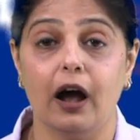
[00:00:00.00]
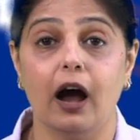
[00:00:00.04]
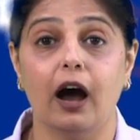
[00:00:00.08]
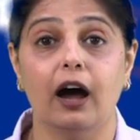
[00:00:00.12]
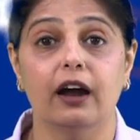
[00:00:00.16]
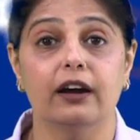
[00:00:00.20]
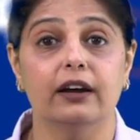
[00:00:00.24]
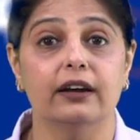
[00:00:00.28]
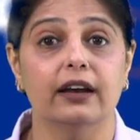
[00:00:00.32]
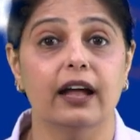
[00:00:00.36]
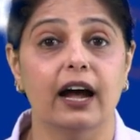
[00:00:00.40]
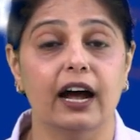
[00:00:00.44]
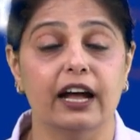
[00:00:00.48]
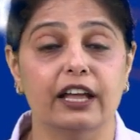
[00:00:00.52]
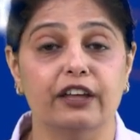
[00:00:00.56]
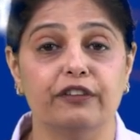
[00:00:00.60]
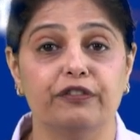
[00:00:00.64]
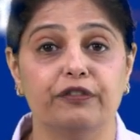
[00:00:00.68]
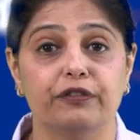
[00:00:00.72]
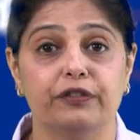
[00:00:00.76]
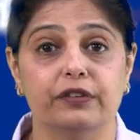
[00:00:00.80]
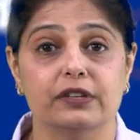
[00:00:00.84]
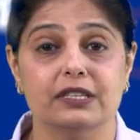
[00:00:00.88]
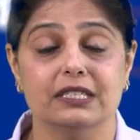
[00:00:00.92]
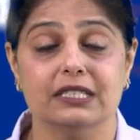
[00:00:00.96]
Our life
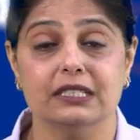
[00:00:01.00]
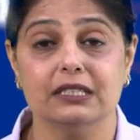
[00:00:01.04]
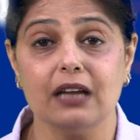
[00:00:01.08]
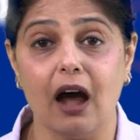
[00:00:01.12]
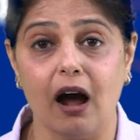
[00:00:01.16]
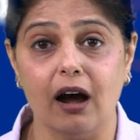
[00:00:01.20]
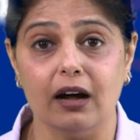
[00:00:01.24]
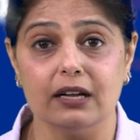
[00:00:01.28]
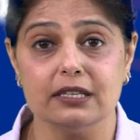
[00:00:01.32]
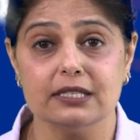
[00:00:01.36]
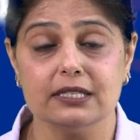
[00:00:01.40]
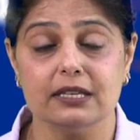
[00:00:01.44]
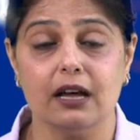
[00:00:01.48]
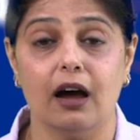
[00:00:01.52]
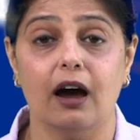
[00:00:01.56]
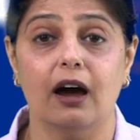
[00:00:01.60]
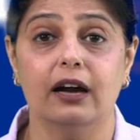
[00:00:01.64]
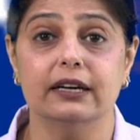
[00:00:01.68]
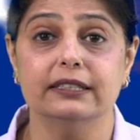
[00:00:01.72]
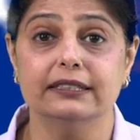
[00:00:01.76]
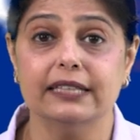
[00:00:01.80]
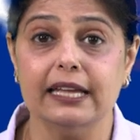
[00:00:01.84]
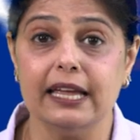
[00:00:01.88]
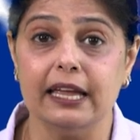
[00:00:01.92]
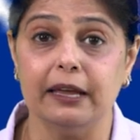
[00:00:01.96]
starts,
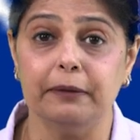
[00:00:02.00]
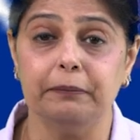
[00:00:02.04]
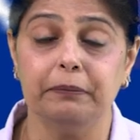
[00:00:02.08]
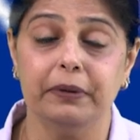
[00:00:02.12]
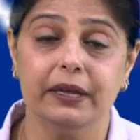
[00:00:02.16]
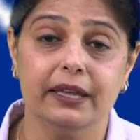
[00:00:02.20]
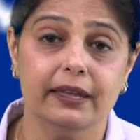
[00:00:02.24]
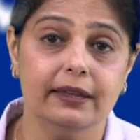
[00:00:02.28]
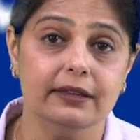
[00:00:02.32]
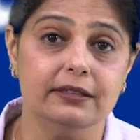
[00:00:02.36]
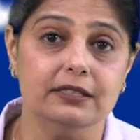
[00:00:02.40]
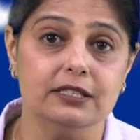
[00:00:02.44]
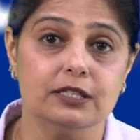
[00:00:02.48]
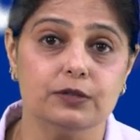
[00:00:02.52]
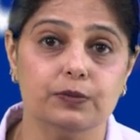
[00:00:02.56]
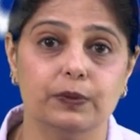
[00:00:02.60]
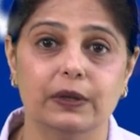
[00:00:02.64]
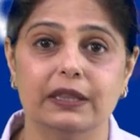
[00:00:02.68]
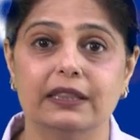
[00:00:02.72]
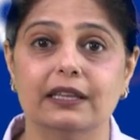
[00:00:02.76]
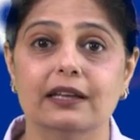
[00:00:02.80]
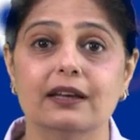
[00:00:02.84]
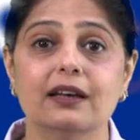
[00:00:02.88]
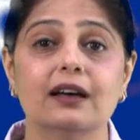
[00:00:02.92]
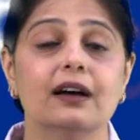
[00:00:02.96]
our day begins
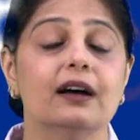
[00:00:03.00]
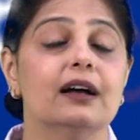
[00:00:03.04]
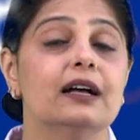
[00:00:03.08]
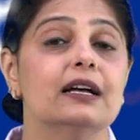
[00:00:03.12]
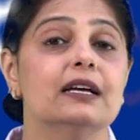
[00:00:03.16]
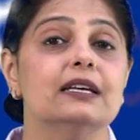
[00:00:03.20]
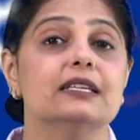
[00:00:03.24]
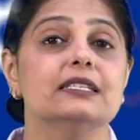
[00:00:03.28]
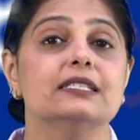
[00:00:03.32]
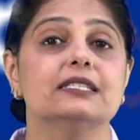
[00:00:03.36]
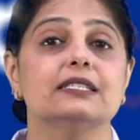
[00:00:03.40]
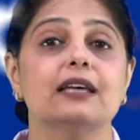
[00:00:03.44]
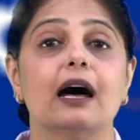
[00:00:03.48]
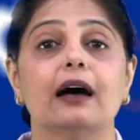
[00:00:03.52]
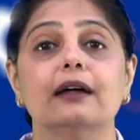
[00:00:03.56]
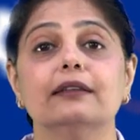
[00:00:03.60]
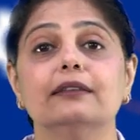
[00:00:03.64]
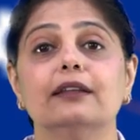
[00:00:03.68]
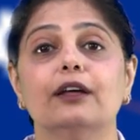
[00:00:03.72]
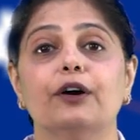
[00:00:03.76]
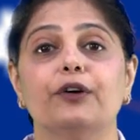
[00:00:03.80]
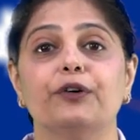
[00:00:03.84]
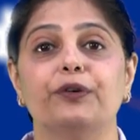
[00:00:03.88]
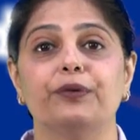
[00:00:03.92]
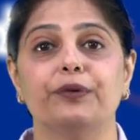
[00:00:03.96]
with the
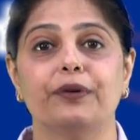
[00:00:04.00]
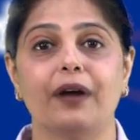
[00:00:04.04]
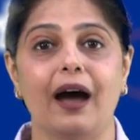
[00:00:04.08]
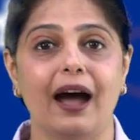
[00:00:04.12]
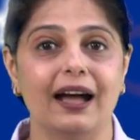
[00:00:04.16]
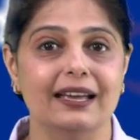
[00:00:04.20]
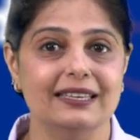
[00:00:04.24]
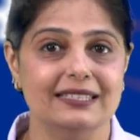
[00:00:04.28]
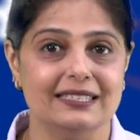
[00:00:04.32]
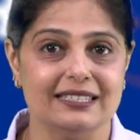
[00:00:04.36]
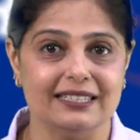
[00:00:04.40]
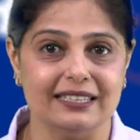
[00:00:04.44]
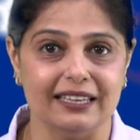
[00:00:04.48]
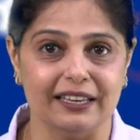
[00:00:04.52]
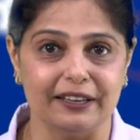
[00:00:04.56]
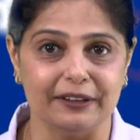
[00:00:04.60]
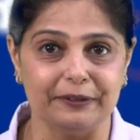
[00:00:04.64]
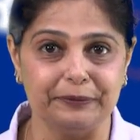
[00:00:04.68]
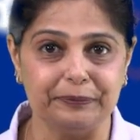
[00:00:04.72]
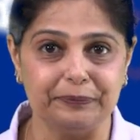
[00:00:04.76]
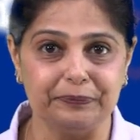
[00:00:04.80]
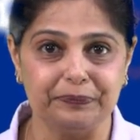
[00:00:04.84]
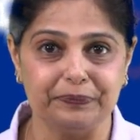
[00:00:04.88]
sun rising.